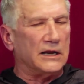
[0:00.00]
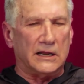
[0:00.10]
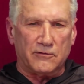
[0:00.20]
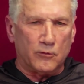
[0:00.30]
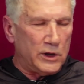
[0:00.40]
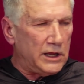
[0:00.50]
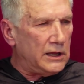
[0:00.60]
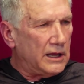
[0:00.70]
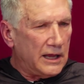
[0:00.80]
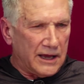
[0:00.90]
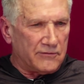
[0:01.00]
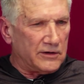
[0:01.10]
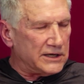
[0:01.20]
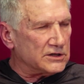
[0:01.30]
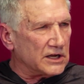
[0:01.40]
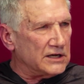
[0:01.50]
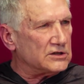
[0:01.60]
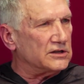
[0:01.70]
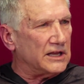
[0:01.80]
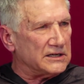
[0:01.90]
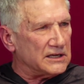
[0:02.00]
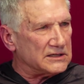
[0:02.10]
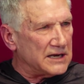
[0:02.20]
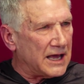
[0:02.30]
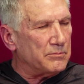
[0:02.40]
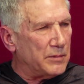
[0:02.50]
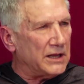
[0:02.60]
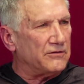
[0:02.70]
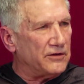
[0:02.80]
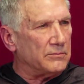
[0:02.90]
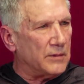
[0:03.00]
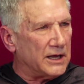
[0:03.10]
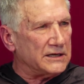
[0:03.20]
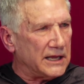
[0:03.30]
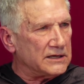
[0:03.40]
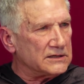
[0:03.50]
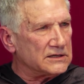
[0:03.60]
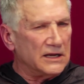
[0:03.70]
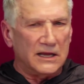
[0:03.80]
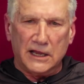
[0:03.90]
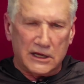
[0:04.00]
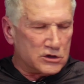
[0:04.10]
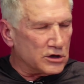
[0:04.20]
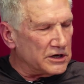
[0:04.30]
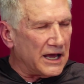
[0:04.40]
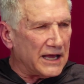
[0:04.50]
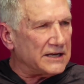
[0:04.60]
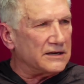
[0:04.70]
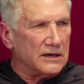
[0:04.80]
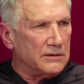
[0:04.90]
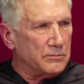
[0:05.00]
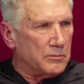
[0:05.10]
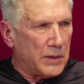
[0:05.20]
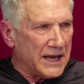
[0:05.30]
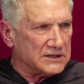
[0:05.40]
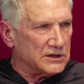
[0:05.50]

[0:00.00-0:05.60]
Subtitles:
And if we have legislation that does not benefit Montanans, it should not pass.